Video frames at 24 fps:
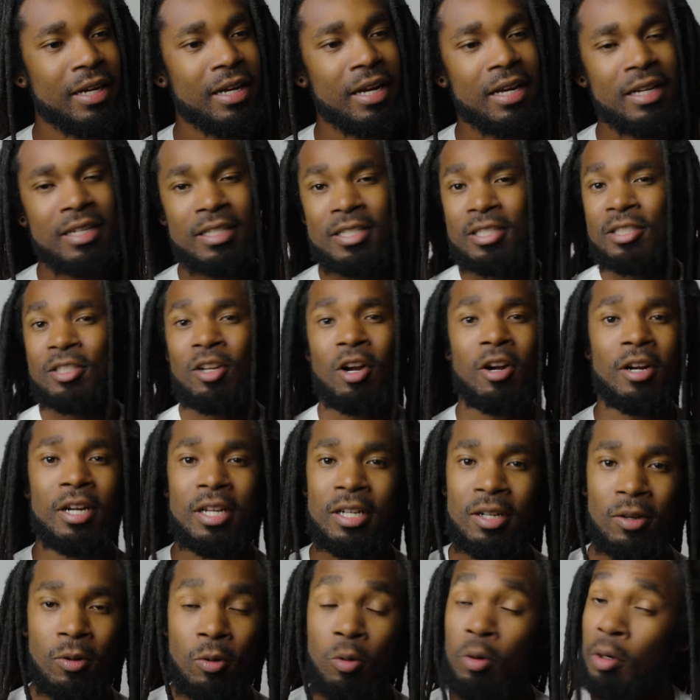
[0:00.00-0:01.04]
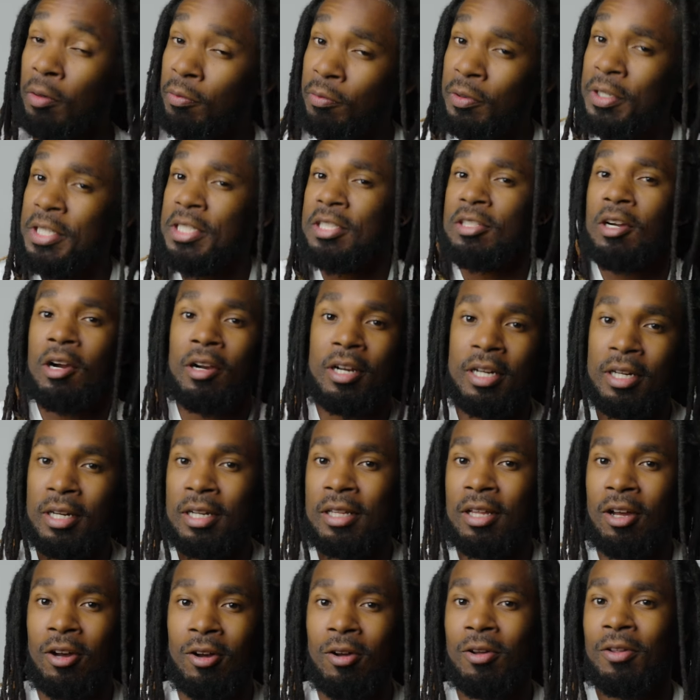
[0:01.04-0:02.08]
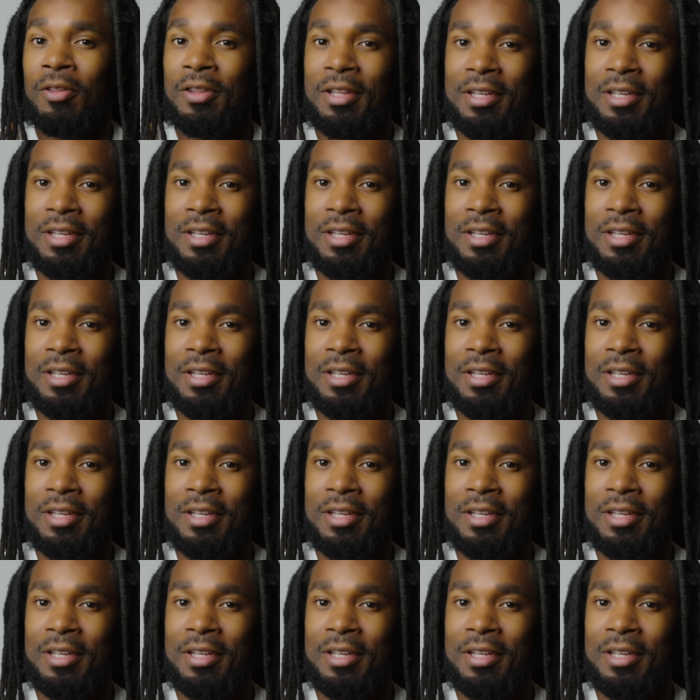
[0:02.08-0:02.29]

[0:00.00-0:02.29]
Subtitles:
that kind of started or restarted all